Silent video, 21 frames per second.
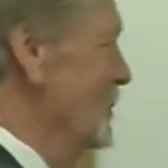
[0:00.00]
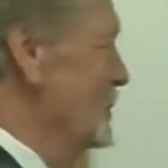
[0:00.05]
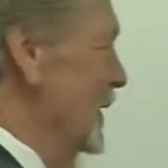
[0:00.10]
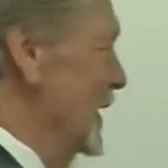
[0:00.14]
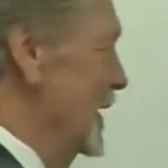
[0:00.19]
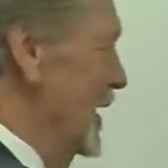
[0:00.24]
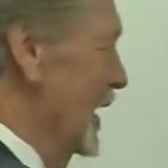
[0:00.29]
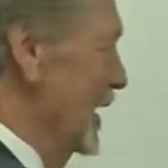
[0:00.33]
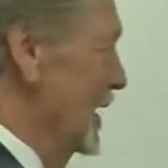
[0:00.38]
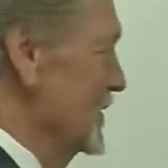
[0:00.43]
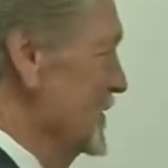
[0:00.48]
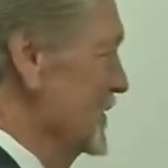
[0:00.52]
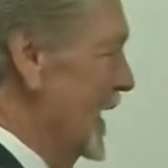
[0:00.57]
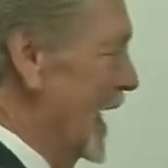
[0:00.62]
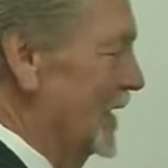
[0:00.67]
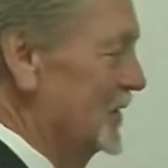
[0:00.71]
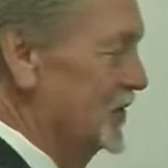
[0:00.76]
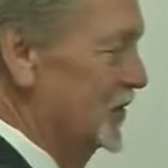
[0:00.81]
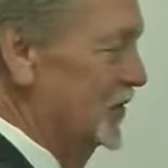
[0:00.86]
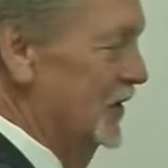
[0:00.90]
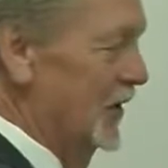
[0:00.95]
no, because
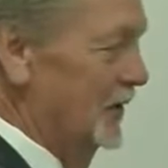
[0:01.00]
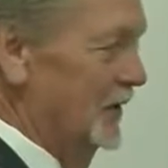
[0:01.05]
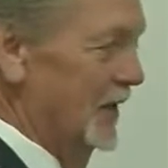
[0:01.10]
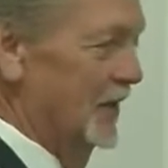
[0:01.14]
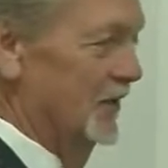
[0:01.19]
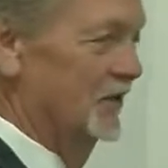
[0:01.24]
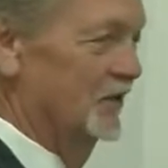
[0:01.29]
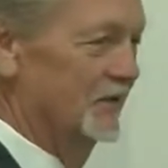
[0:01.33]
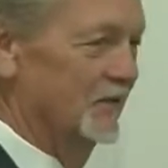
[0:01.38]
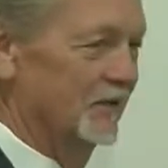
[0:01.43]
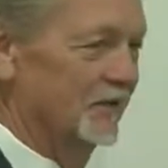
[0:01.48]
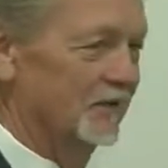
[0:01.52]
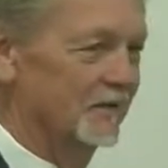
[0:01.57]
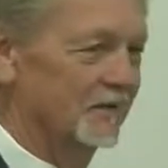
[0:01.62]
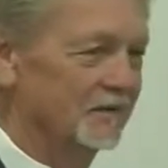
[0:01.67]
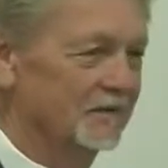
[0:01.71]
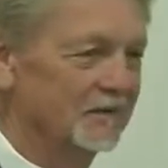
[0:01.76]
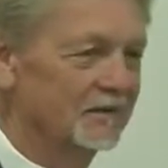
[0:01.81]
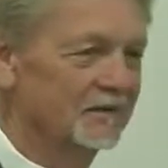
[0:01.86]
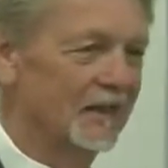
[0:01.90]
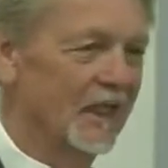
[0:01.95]
how serious,
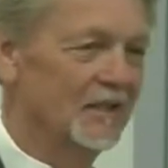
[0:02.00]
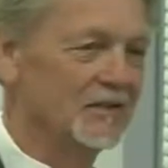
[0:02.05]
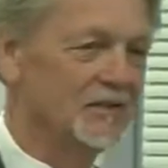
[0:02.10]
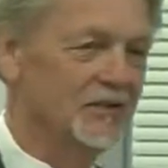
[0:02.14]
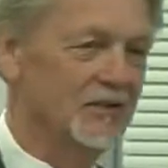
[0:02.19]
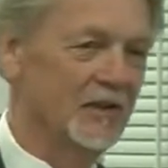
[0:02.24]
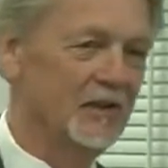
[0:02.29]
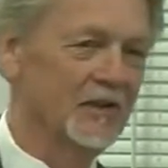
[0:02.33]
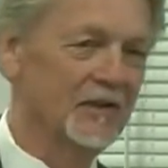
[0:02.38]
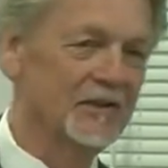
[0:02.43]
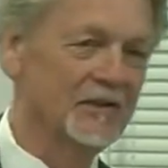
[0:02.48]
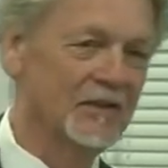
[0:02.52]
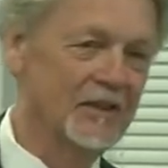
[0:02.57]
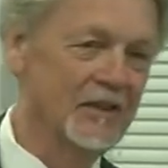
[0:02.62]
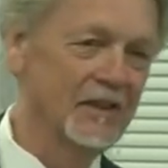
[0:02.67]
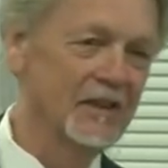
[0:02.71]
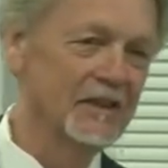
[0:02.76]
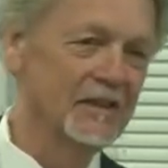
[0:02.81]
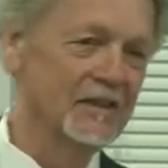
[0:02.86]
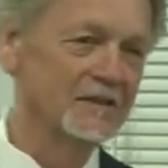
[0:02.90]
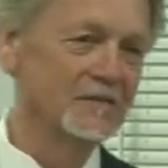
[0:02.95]
how serious
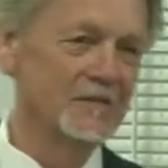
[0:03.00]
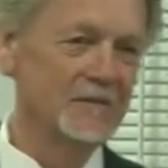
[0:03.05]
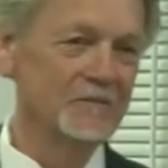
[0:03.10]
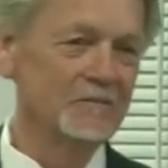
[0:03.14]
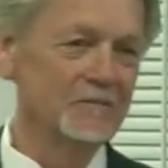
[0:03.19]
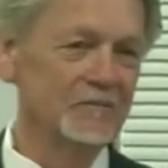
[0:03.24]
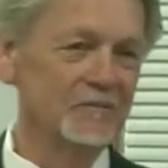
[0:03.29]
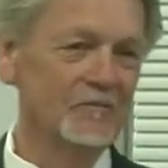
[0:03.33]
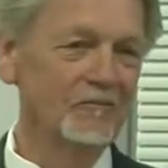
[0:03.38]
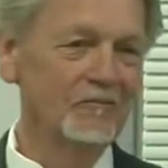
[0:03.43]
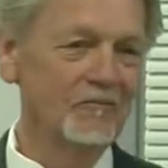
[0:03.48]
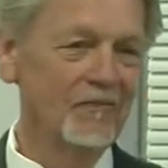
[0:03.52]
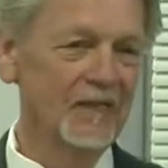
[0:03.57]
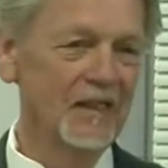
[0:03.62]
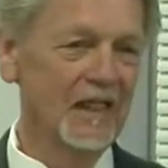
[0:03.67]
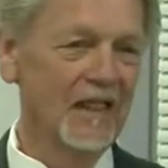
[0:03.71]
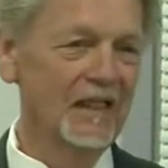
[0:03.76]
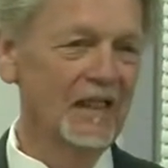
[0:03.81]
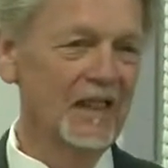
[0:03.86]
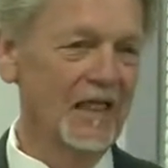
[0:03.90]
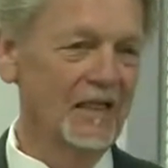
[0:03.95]
it is
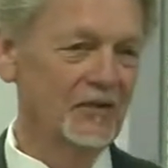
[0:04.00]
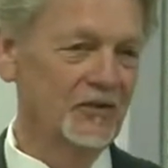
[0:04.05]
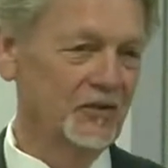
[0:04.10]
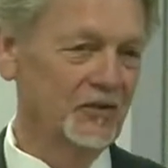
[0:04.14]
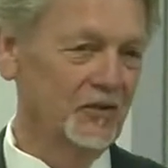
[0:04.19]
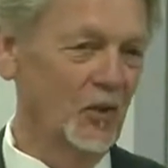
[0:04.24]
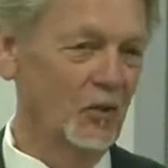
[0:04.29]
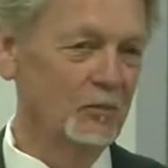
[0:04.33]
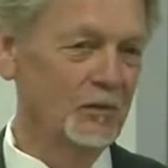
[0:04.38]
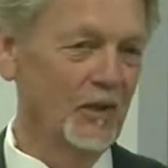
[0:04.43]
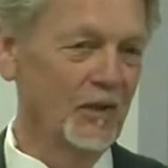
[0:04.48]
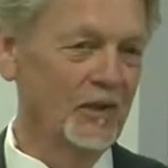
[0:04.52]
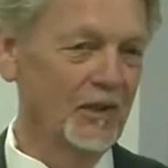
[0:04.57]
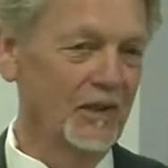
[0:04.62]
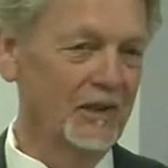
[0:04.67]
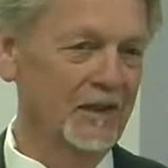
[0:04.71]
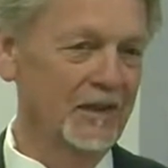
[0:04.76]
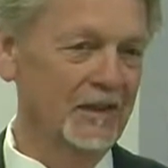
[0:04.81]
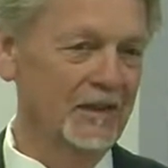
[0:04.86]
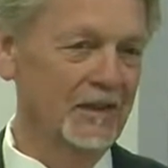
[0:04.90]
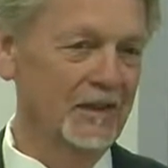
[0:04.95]
and how sober
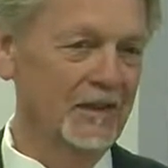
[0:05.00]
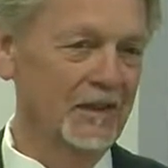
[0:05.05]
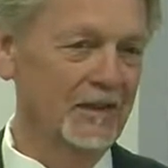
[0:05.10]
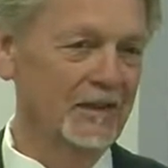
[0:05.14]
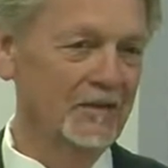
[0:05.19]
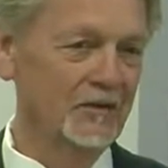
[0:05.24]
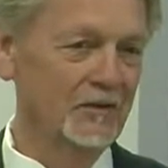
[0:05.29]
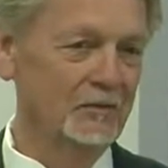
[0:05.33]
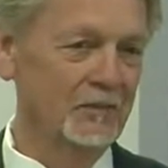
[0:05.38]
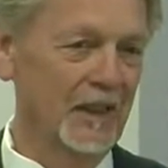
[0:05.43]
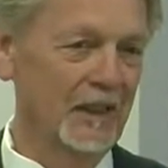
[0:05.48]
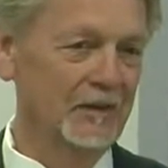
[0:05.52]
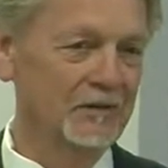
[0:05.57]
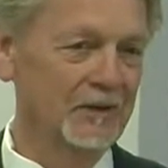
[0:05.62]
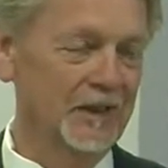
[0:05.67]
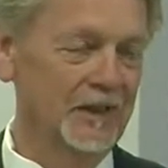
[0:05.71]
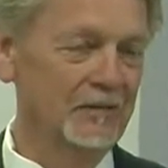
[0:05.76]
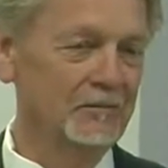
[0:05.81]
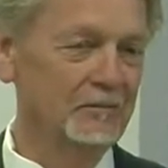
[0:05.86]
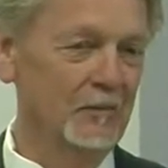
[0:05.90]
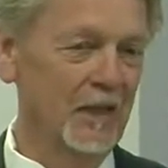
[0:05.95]
thinking it is about
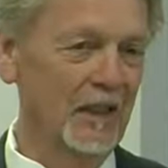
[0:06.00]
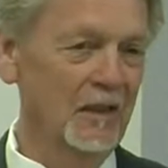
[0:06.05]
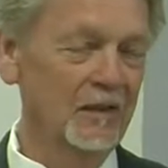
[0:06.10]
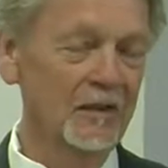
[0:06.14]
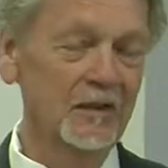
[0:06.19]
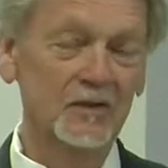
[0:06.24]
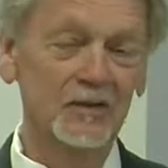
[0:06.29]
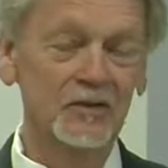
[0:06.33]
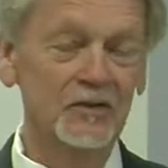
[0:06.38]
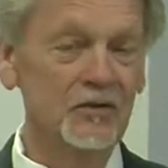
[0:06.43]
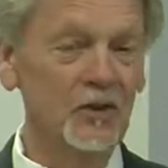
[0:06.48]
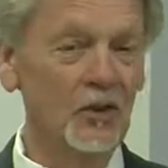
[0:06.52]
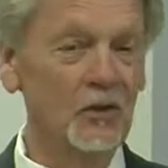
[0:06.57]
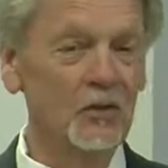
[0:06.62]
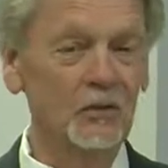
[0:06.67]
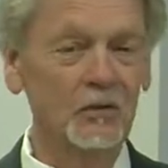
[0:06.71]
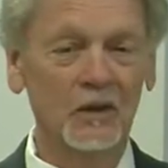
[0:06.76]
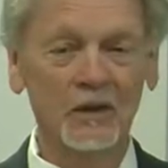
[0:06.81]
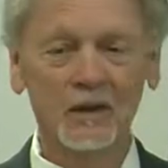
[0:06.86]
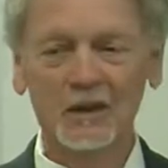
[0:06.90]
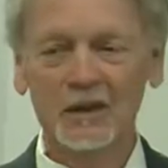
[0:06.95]
getting married. And
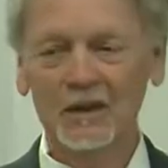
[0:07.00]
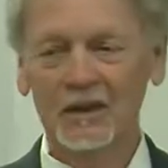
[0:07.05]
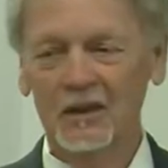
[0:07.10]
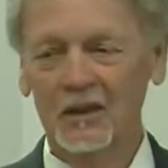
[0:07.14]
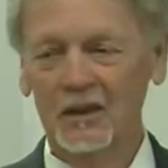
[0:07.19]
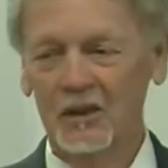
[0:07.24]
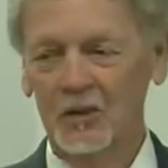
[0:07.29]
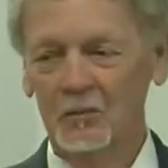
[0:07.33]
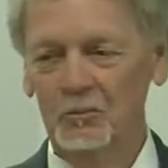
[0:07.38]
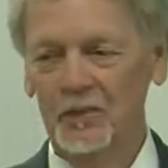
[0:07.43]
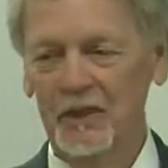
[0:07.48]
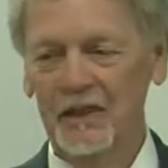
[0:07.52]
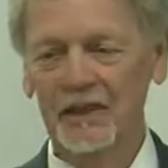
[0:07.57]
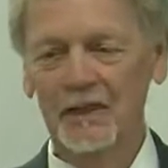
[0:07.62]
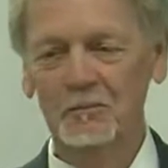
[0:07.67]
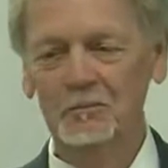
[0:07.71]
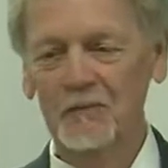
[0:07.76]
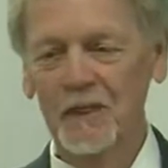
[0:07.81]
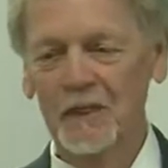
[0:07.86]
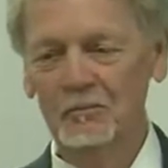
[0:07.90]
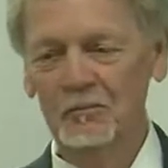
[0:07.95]
so
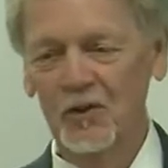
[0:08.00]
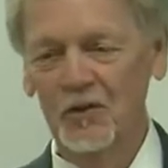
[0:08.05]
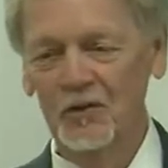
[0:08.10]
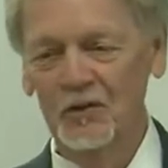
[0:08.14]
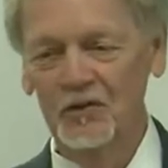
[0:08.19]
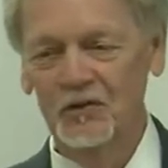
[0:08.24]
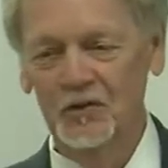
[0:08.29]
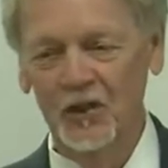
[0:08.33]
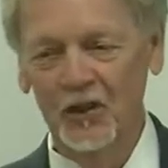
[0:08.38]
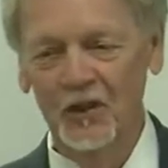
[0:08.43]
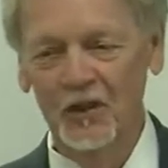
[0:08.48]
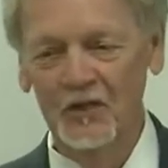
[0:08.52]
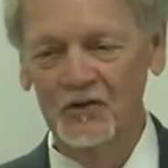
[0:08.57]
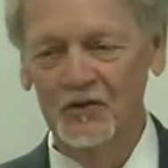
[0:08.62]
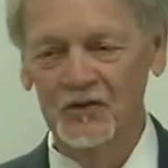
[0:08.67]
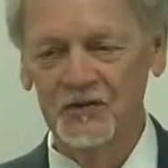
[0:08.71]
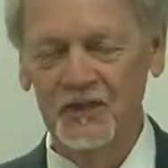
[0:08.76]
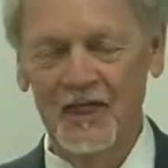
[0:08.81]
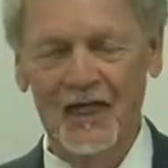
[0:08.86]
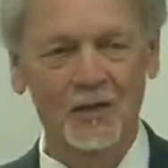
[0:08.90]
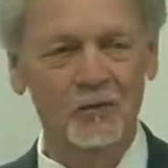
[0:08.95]
being a member of the
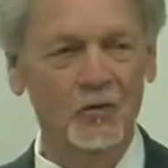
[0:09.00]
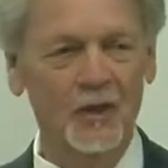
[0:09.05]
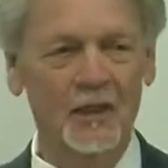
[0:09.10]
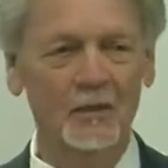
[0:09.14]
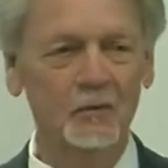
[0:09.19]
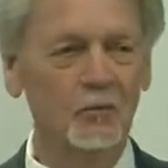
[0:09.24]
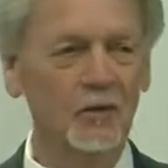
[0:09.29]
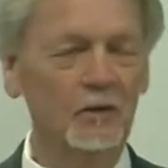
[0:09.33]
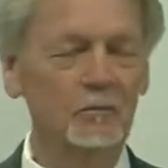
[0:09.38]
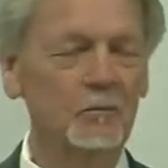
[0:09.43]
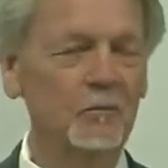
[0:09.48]
church is that way.